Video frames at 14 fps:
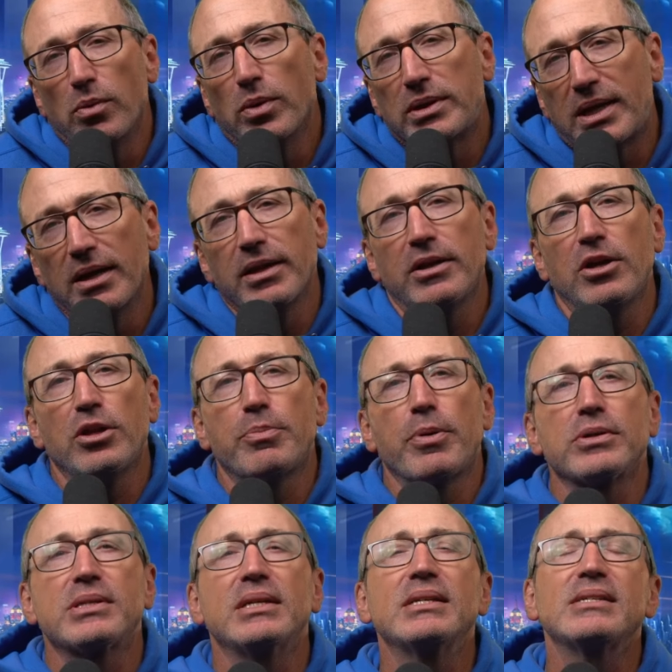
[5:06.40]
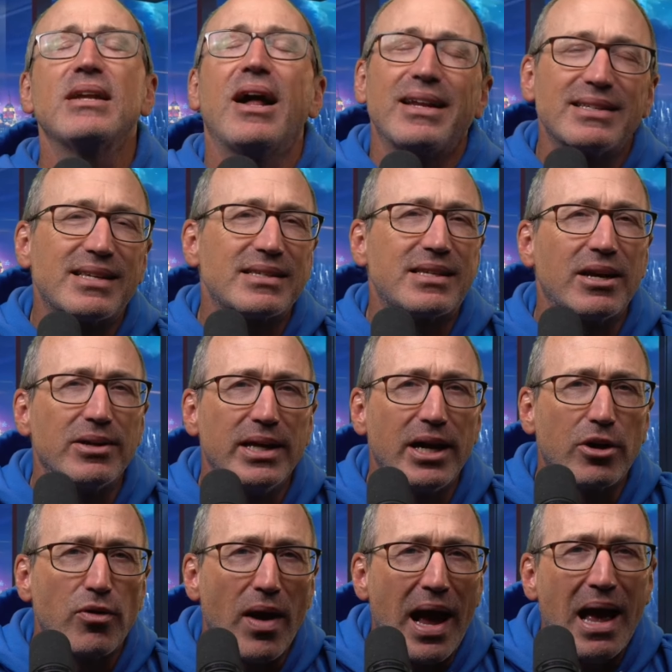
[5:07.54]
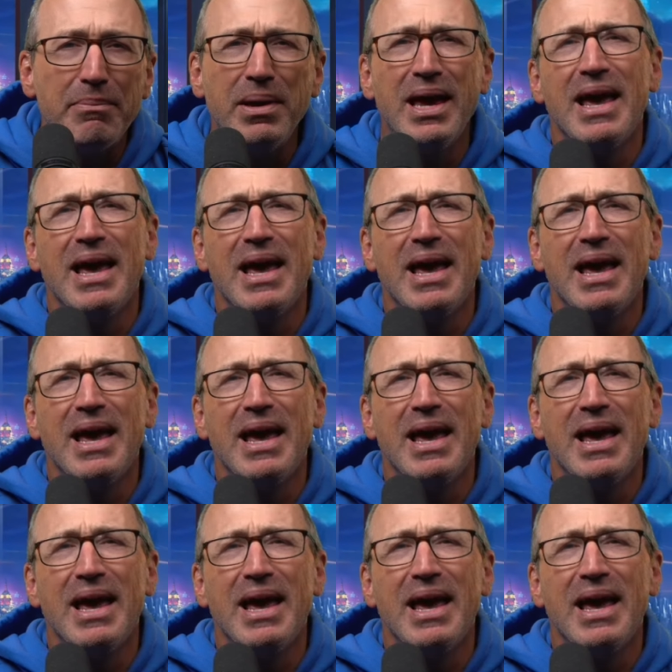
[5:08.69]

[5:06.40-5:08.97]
would kill another person is not necessarily a crime,